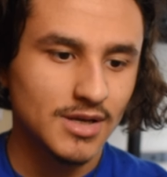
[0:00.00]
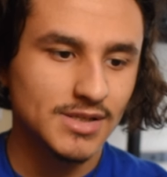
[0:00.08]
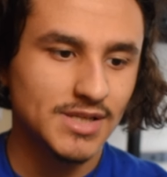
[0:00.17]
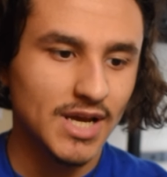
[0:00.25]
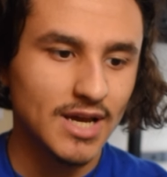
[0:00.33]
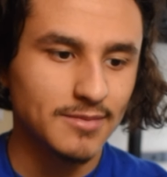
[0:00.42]

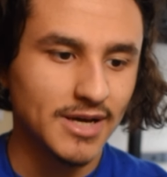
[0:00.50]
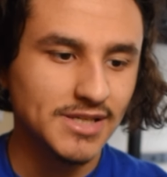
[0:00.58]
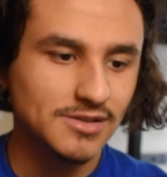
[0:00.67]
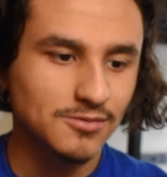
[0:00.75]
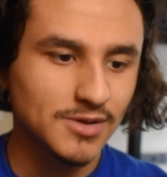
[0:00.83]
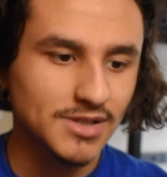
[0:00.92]
Damn, I
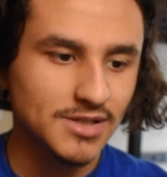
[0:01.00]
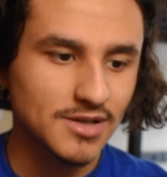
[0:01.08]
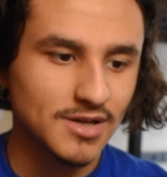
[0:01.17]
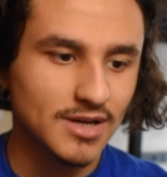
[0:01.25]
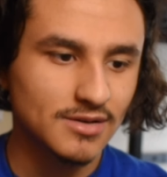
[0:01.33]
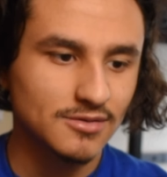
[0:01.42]
did really
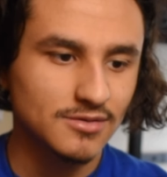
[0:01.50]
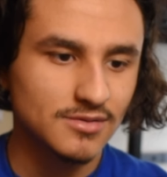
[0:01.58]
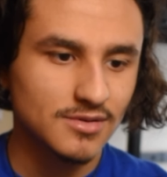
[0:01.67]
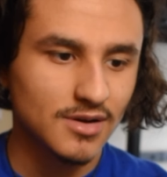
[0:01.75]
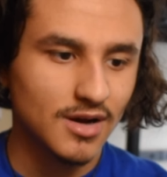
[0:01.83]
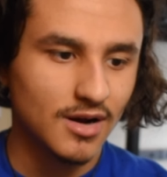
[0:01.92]
good on
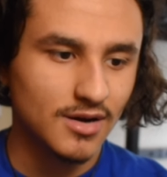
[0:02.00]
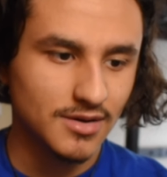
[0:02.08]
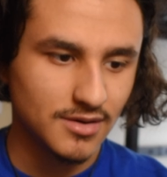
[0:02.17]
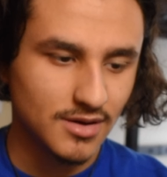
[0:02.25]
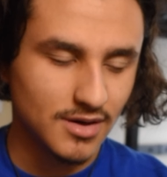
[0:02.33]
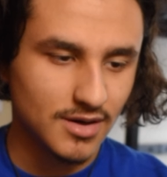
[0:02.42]

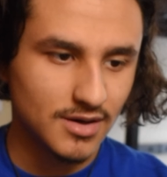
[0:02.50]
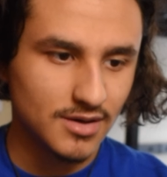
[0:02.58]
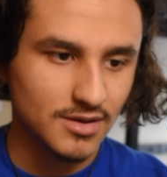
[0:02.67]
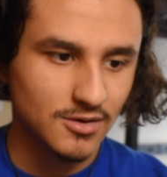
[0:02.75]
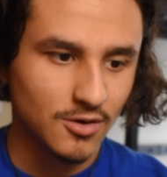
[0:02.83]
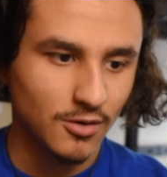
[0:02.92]
on
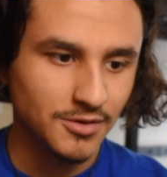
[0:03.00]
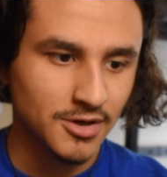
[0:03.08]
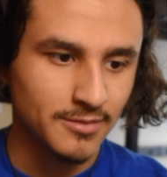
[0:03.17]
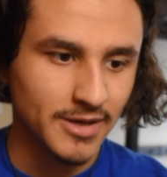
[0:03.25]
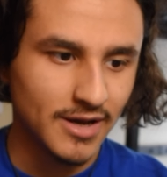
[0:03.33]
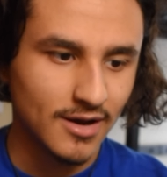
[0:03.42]
uh, Gold
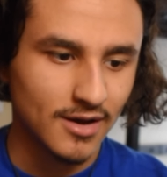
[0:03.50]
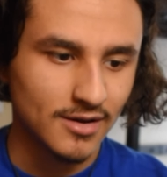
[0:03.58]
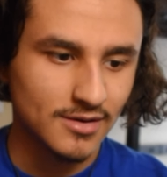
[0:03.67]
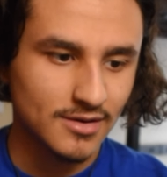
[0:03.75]
Derby, huh?